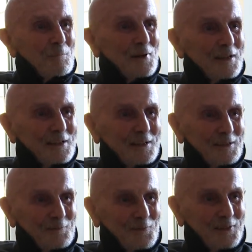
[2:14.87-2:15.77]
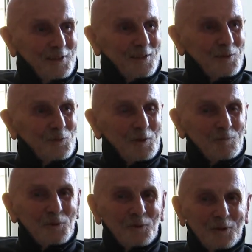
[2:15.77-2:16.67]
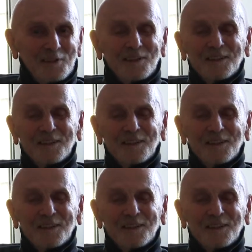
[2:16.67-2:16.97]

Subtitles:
"Brake it." We broke,